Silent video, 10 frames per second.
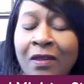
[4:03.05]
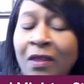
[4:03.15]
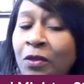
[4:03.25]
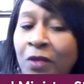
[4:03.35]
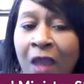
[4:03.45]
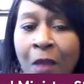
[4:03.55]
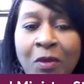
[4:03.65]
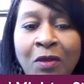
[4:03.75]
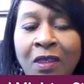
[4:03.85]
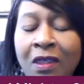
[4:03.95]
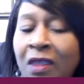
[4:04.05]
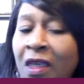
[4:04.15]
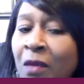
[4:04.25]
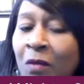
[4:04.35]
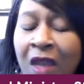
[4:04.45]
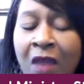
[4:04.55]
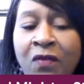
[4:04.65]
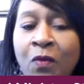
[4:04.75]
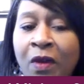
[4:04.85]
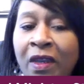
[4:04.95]
including our music team and
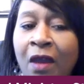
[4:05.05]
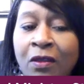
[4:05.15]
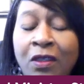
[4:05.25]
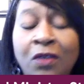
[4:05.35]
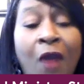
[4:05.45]
everyone else.